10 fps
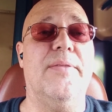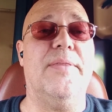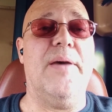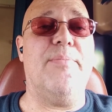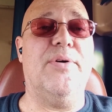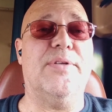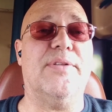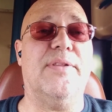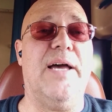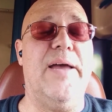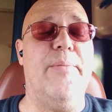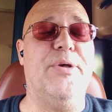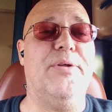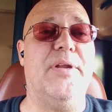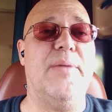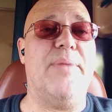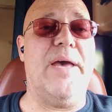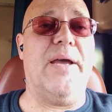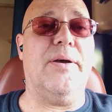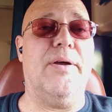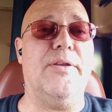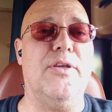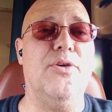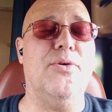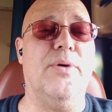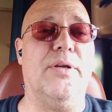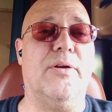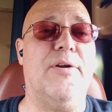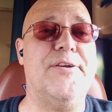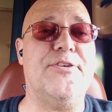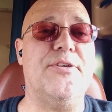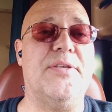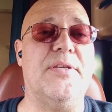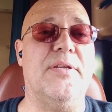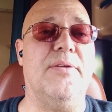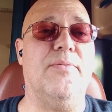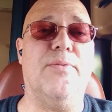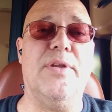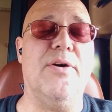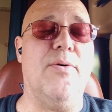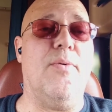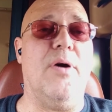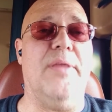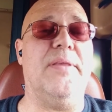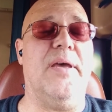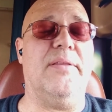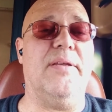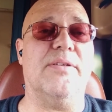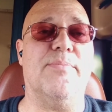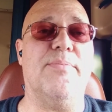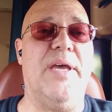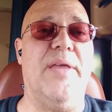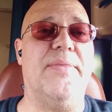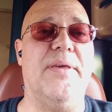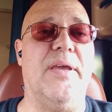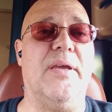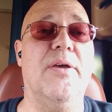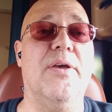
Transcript: that puts the liability back on you and Christenson, and we don't want that. That's a bad thing.